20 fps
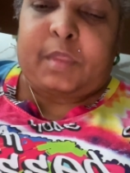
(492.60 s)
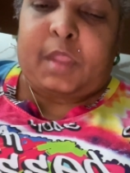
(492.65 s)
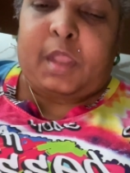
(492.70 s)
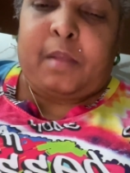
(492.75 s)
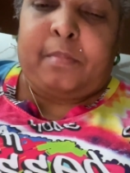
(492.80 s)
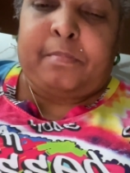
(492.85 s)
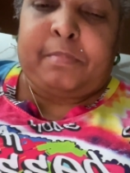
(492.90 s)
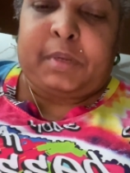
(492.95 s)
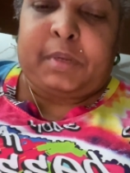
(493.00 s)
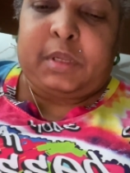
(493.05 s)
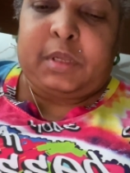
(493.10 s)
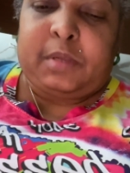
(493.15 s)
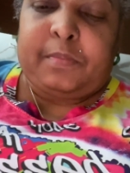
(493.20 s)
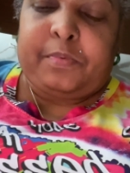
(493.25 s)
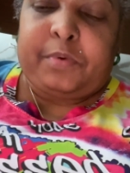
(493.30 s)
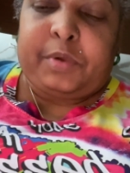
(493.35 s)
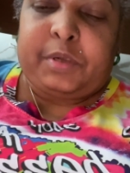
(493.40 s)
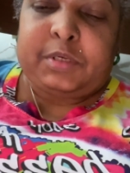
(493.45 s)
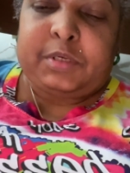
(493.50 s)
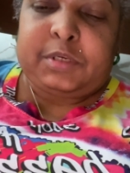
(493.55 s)
blood
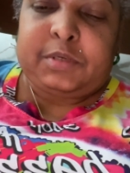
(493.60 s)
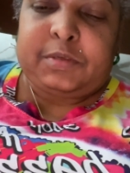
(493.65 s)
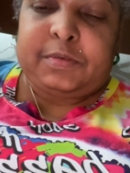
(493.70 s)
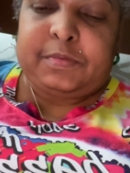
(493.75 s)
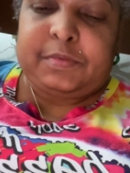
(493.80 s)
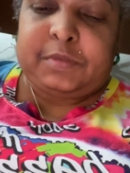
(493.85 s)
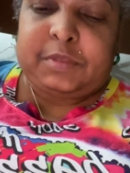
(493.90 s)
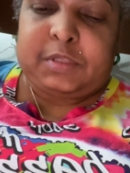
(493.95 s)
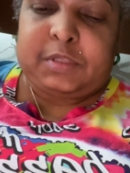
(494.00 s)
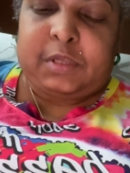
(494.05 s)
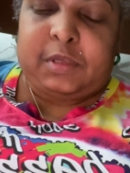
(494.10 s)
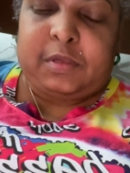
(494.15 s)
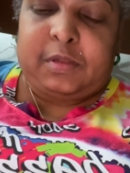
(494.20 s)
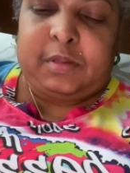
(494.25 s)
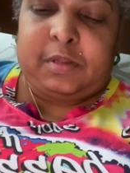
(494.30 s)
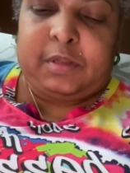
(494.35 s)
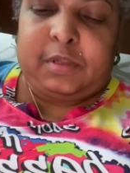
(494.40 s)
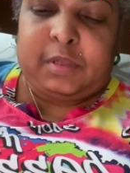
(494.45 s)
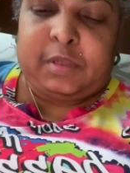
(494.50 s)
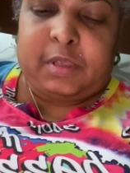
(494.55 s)
pressure still
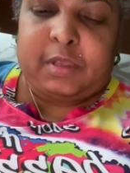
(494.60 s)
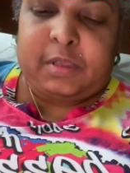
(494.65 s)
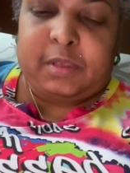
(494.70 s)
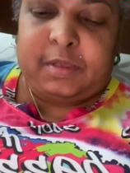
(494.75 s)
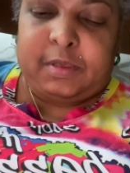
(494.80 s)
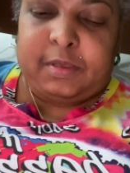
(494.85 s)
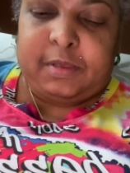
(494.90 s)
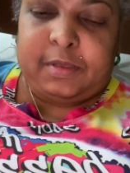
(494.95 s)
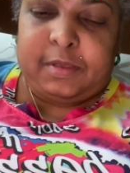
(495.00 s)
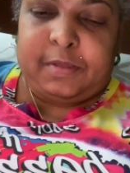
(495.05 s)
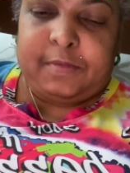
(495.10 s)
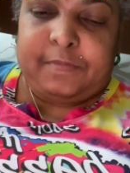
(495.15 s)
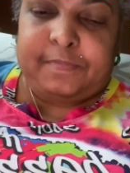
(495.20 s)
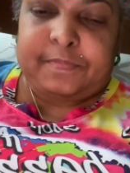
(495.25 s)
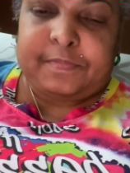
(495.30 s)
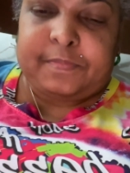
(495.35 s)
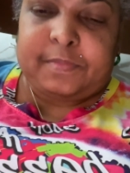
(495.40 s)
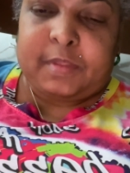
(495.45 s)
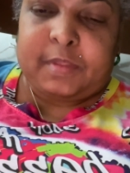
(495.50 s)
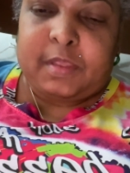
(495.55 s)
looking good,
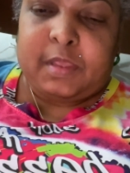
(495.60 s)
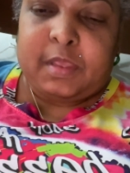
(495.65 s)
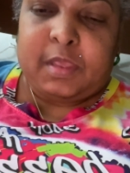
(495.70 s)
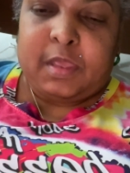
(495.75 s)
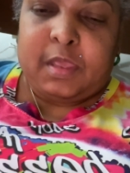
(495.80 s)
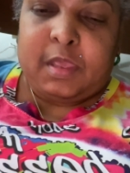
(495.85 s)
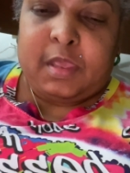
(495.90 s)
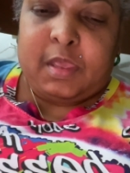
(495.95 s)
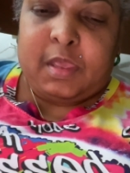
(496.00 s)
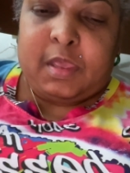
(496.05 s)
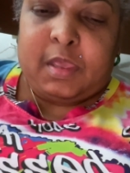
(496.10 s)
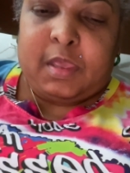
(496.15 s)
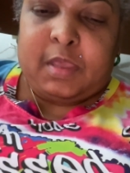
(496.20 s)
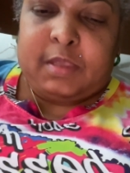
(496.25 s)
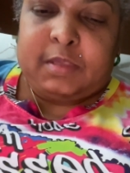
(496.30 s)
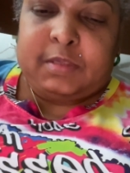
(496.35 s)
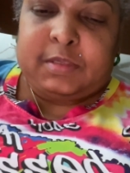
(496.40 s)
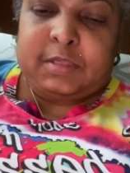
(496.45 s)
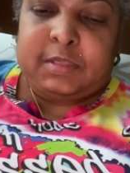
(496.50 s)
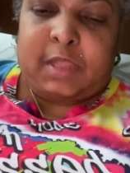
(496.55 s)

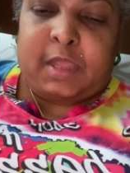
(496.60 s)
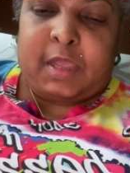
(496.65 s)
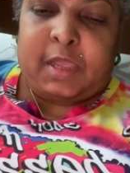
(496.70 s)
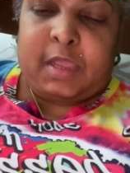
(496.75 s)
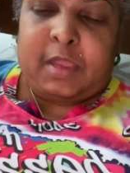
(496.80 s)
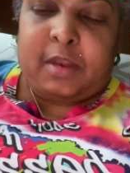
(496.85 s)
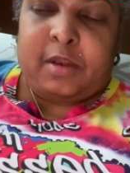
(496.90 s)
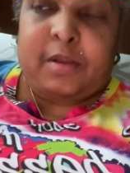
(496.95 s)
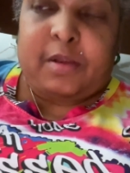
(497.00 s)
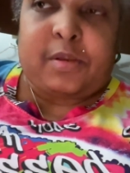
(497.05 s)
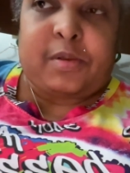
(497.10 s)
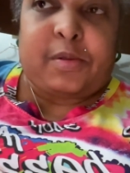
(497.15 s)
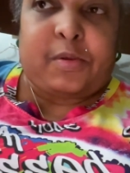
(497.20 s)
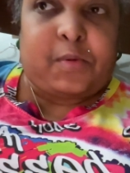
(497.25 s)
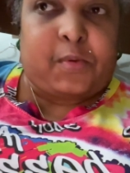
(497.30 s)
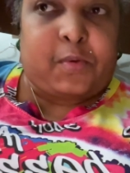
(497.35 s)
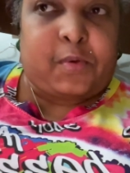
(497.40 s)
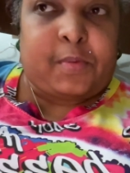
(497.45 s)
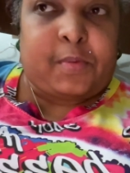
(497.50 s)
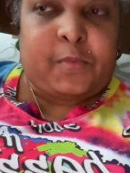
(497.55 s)
staying
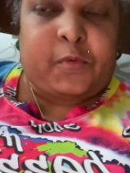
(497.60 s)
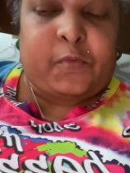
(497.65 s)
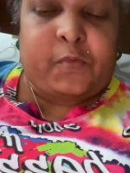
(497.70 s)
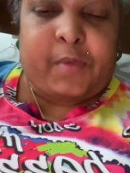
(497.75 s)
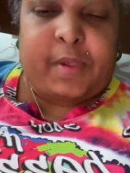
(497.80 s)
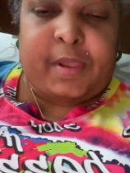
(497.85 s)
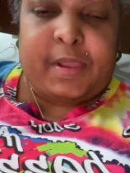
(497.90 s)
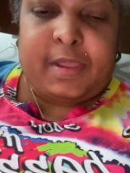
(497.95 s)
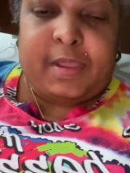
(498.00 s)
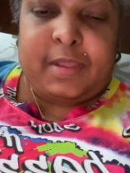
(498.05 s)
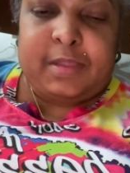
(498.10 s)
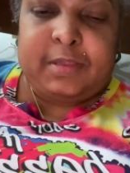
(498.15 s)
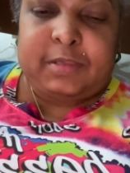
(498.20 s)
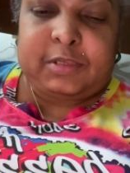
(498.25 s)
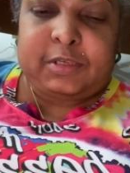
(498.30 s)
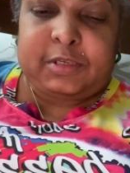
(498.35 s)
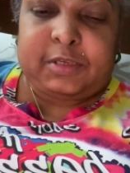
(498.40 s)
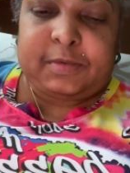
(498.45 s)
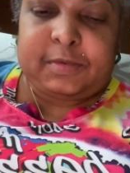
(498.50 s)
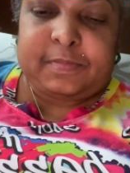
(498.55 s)
normal range.